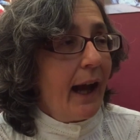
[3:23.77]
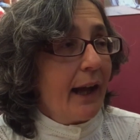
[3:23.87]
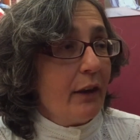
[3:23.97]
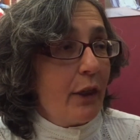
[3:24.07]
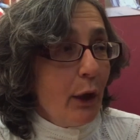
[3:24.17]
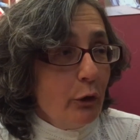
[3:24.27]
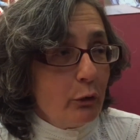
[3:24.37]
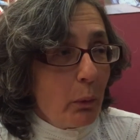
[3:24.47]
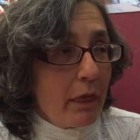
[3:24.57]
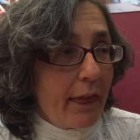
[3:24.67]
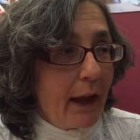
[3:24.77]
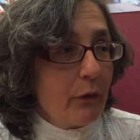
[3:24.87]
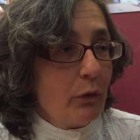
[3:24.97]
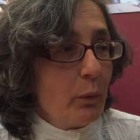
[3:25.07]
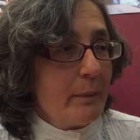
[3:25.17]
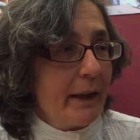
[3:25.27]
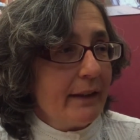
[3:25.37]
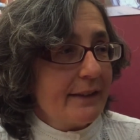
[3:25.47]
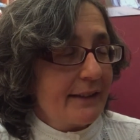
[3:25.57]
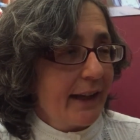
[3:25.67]
And those 1,000
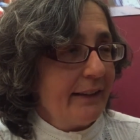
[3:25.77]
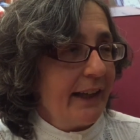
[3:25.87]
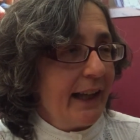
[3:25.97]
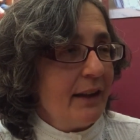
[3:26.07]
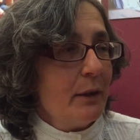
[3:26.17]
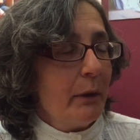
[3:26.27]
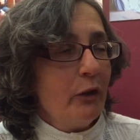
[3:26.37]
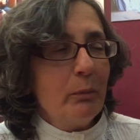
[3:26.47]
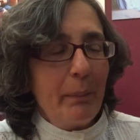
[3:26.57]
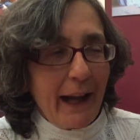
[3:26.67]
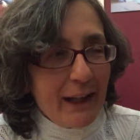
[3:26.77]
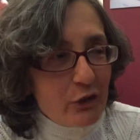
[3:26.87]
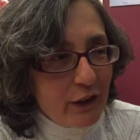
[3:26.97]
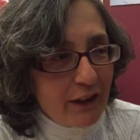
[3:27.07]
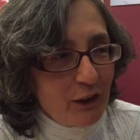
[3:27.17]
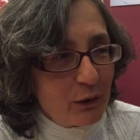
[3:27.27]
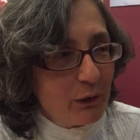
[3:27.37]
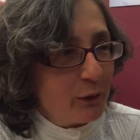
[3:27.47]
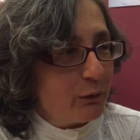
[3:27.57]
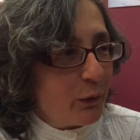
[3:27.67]
women standing in the most patriarchal
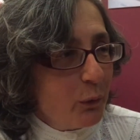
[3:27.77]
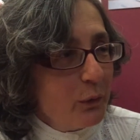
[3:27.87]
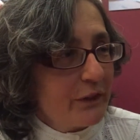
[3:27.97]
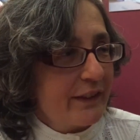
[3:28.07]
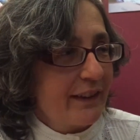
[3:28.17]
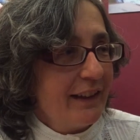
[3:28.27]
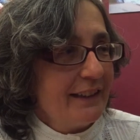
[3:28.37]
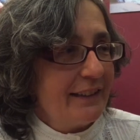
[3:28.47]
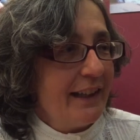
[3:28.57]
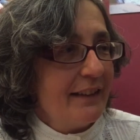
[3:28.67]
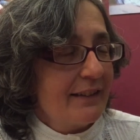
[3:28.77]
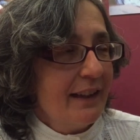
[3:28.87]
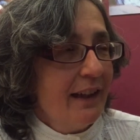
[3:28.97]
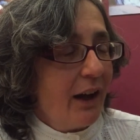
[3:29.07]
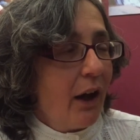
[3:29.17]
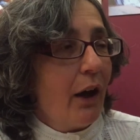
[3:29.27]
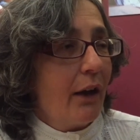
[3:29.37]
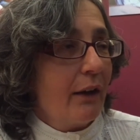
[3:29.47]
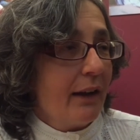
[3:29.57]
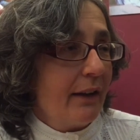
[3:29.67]
of all societies are